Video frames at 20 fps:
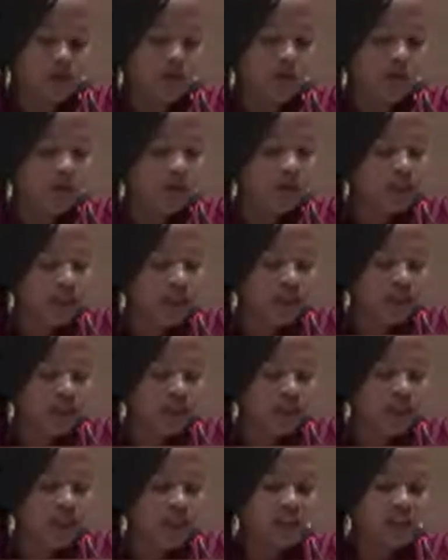It will take
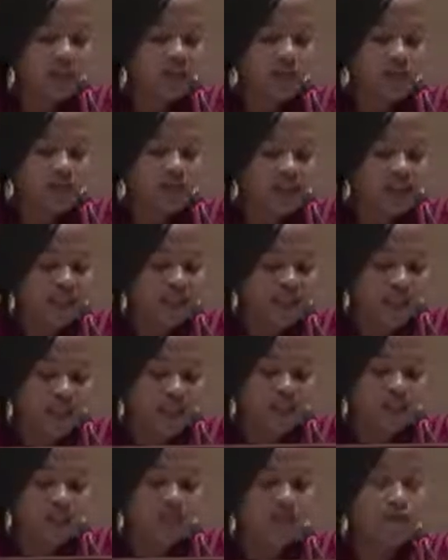the leadership by
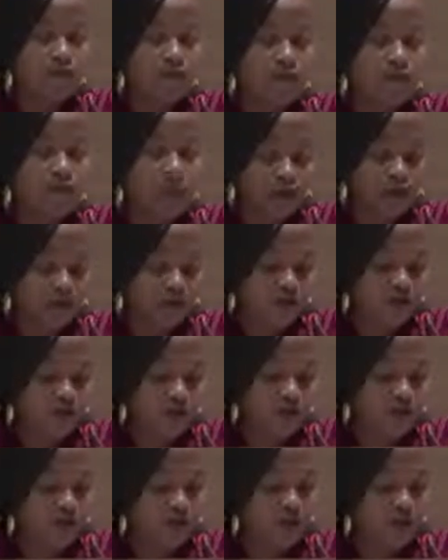states free of
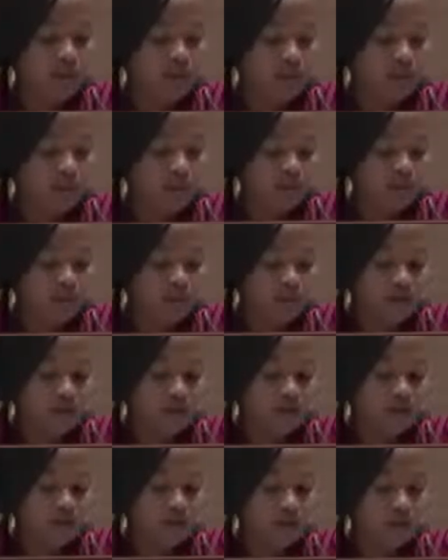nuclear weapons.
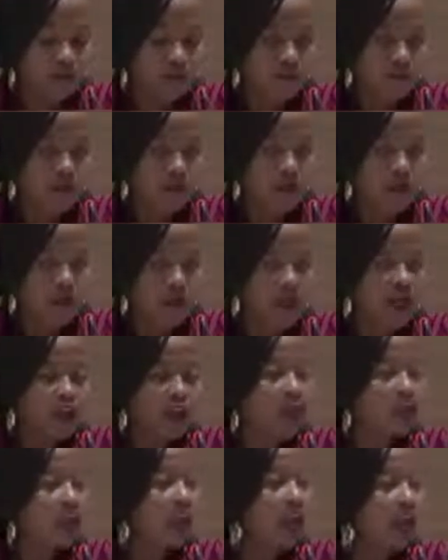
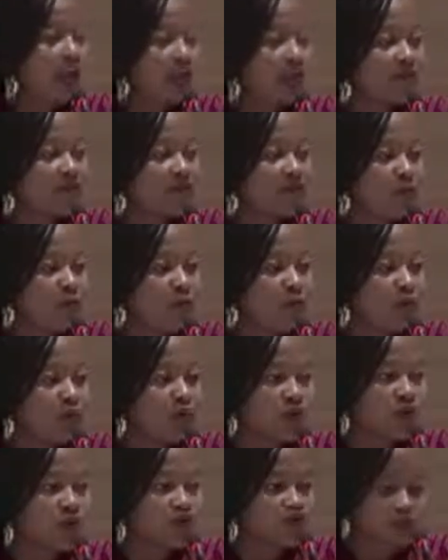And you will have the
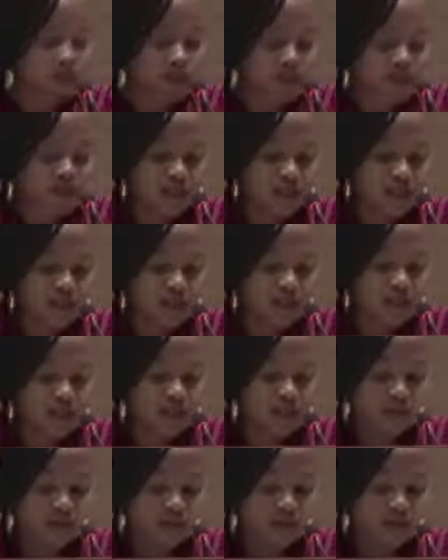support of civil
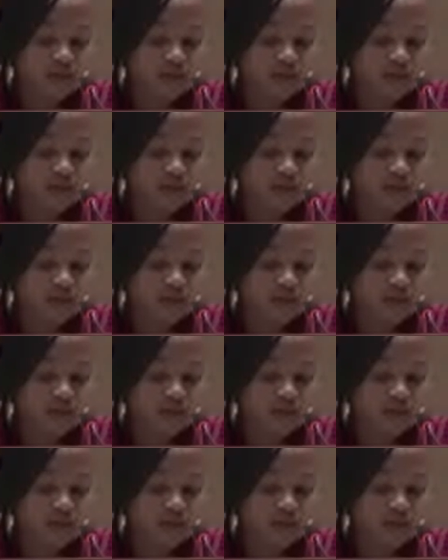society.